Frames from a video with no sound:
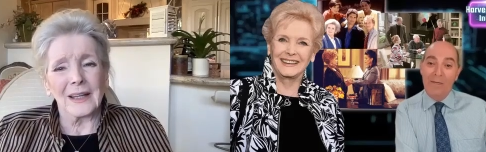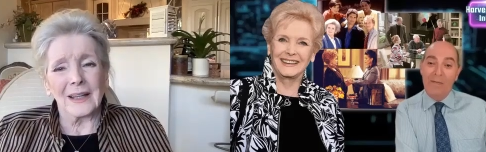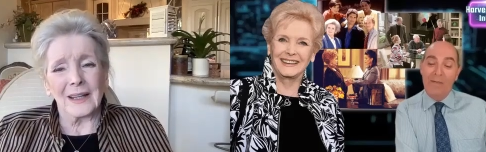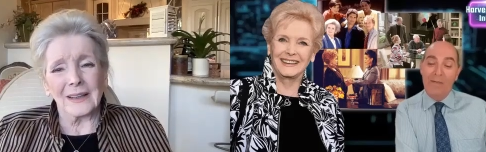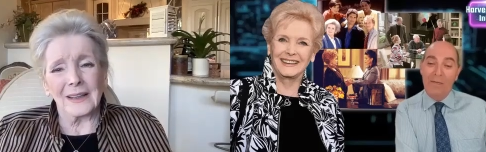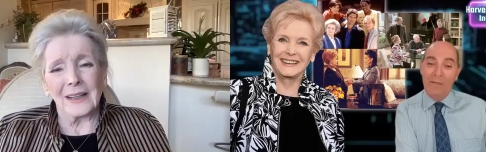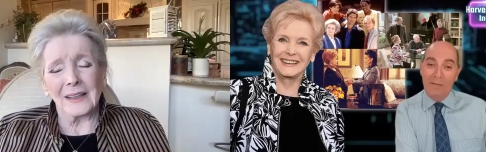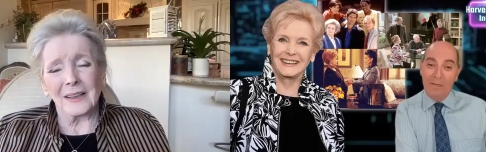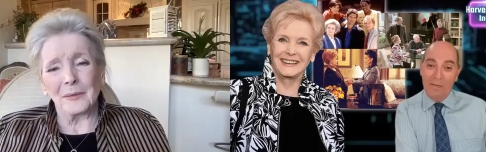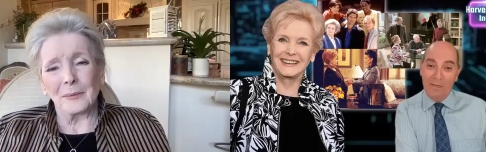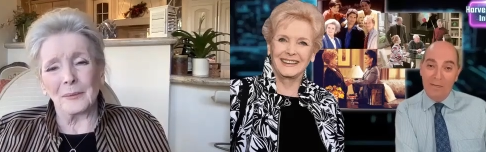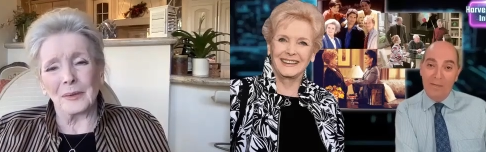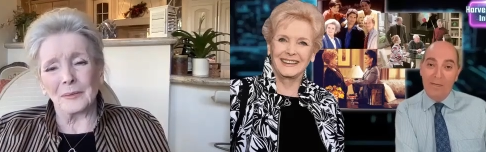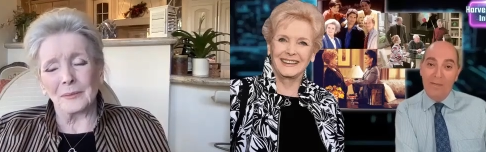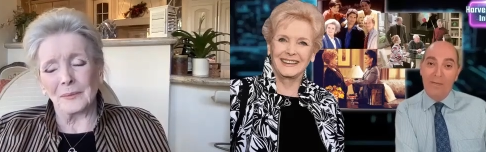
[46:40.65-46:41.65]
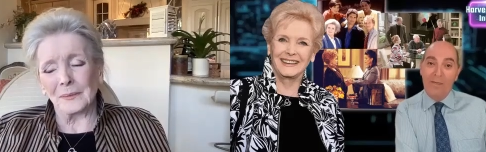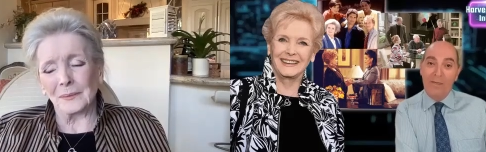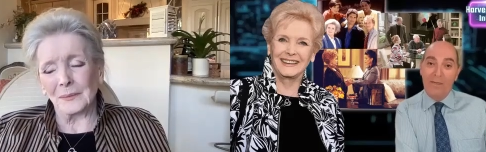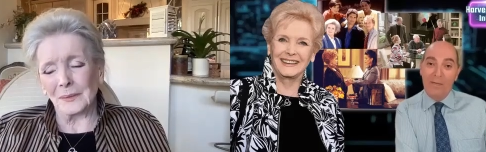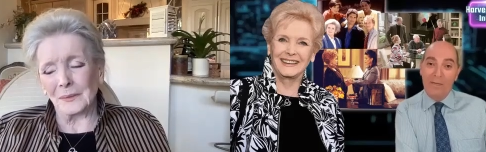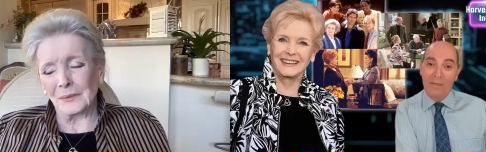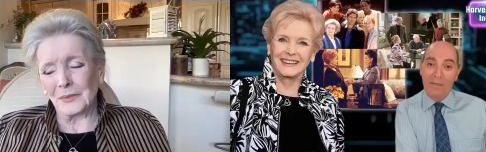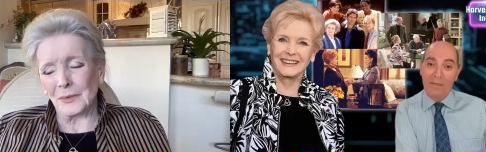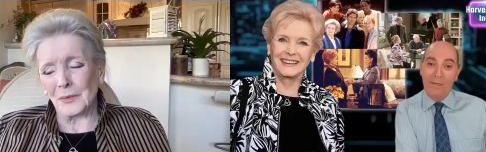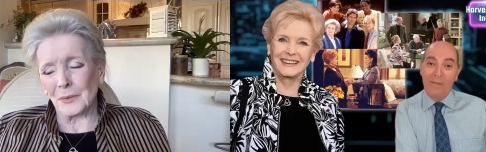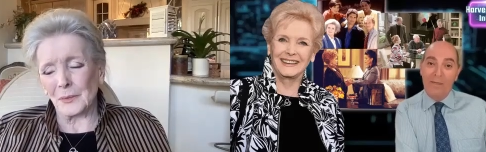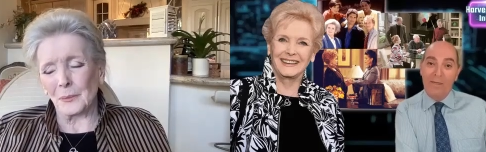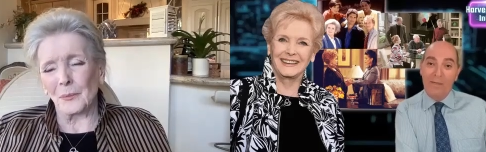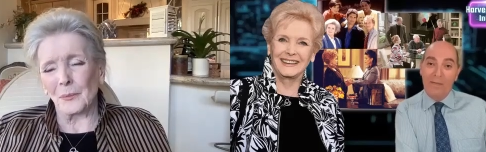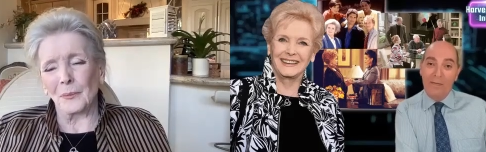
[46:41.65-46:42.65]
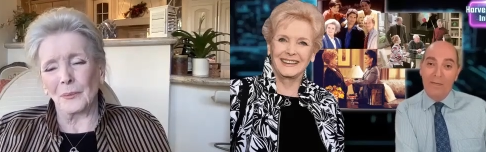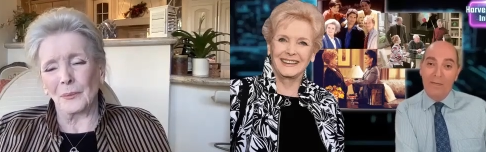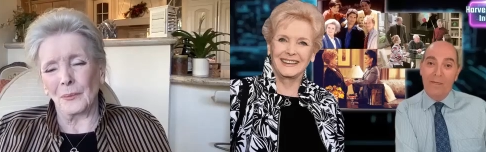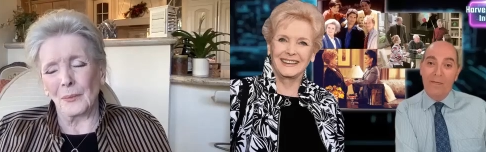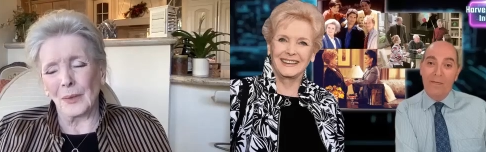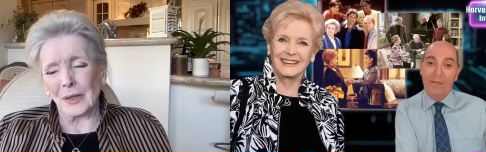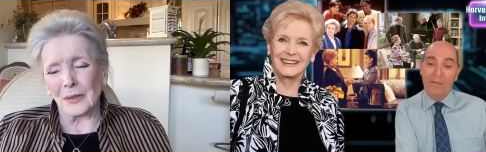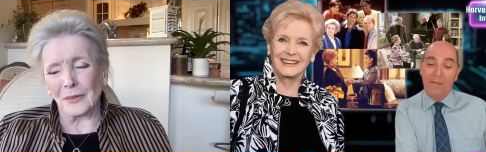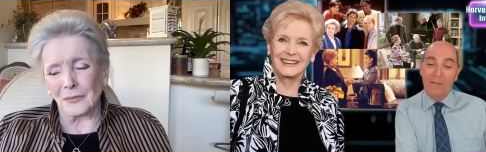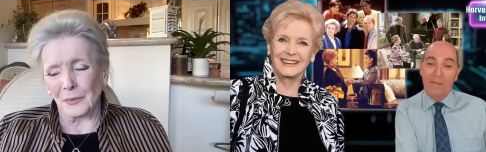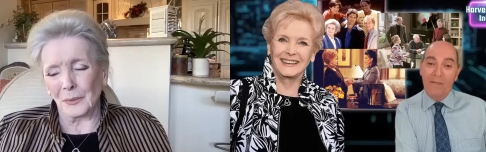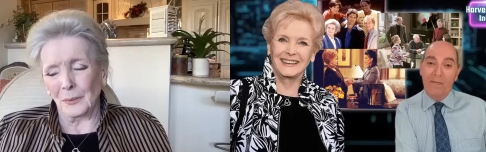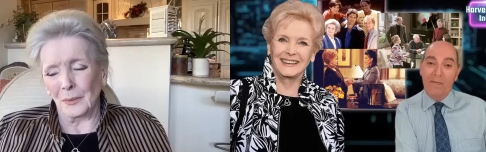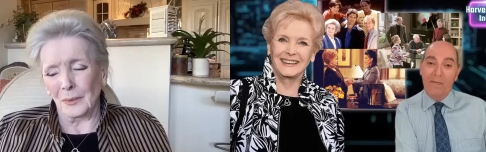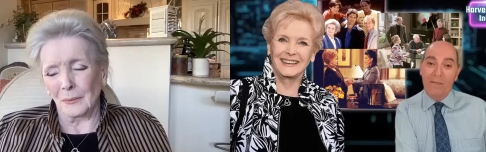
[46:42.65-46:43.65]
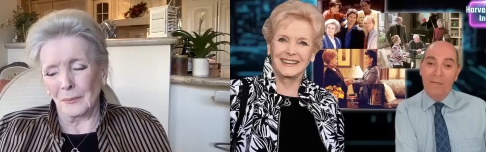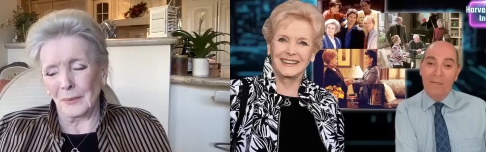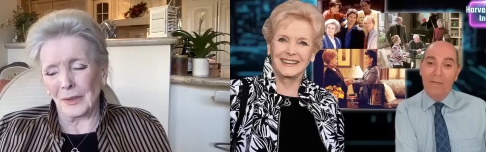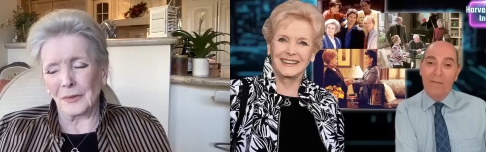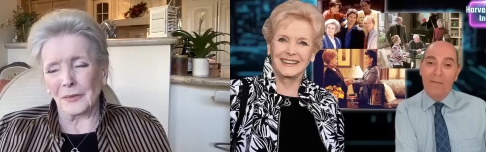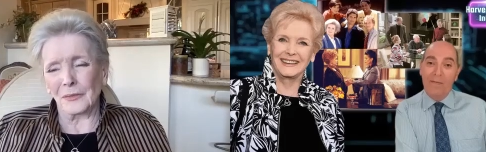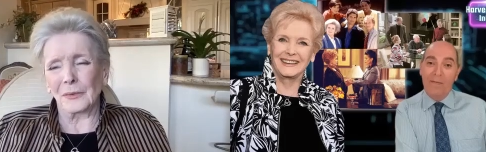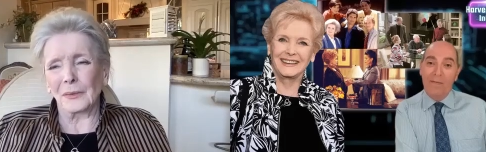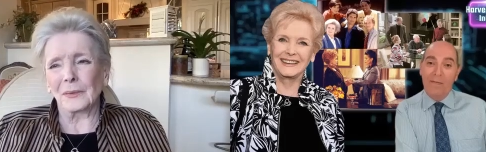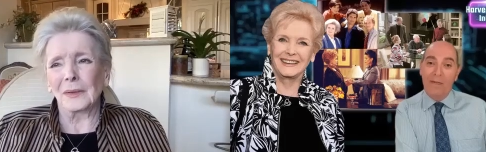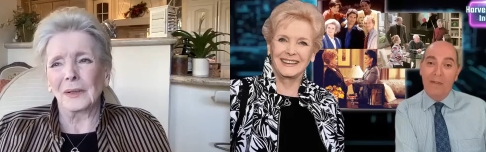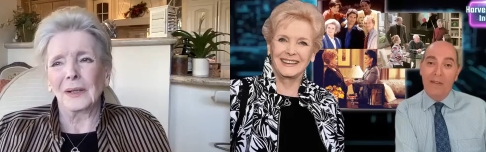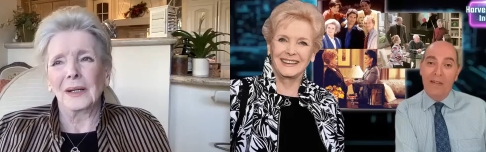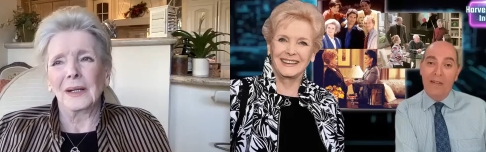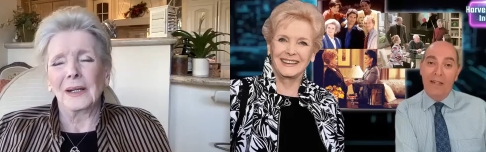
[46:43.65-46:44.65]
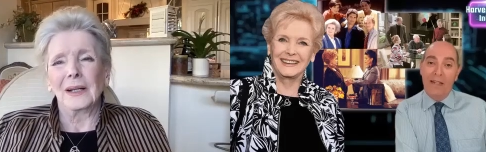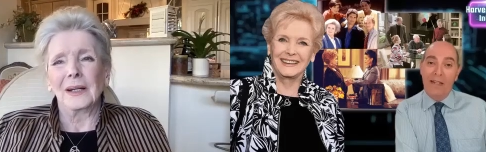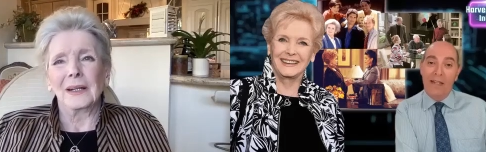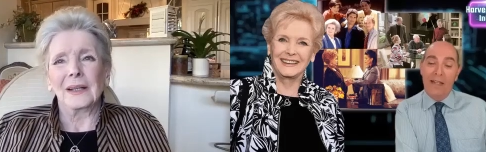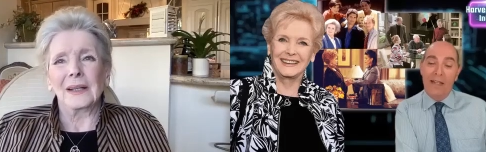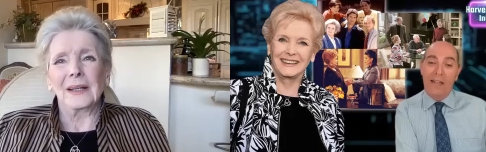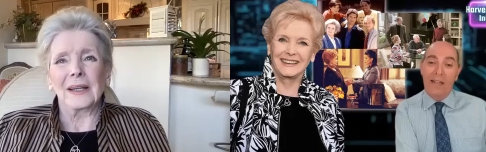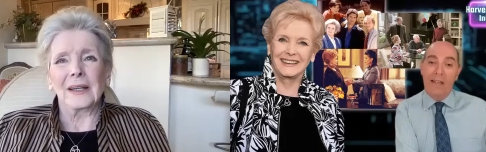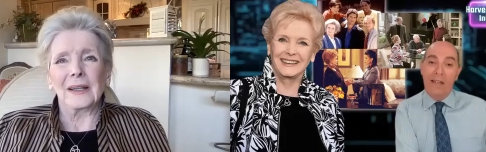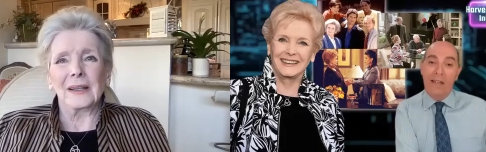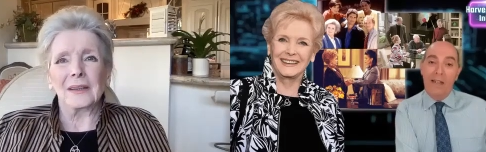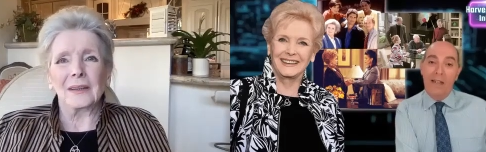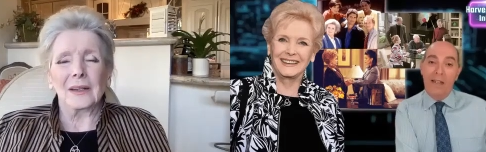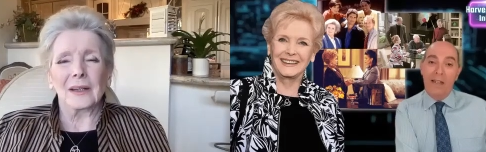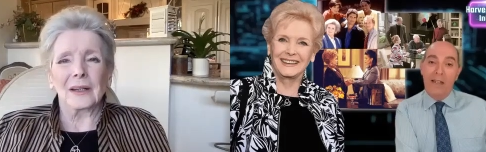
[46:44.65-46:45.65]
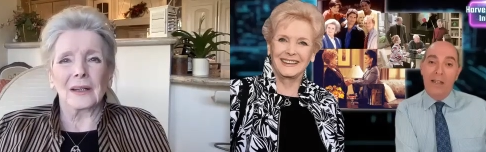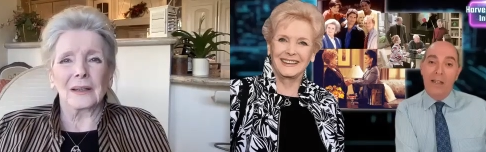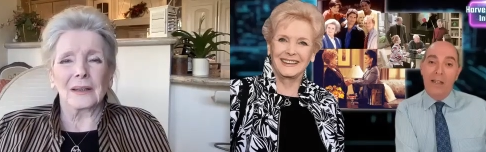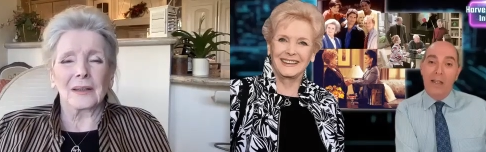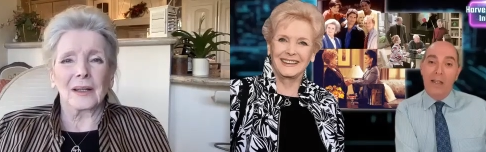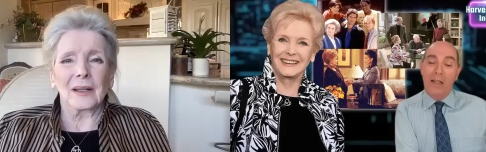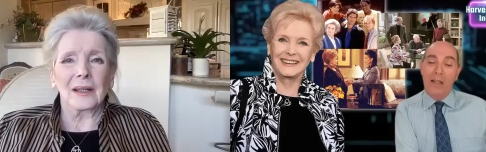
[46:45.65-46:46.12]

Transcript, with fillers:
Speaker 1: That lady, she's a wonderful, wonderful lady. And